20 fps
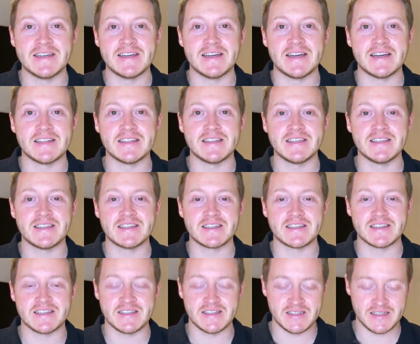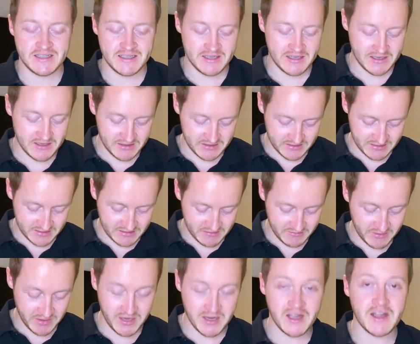I think
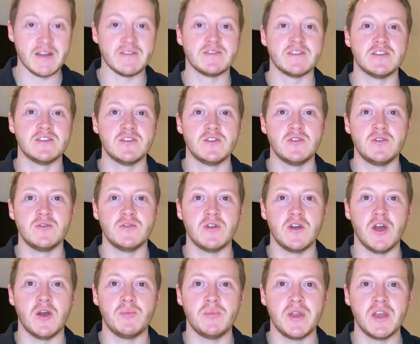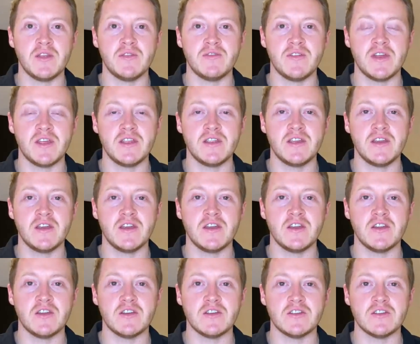I'm gonna have to do a bit of a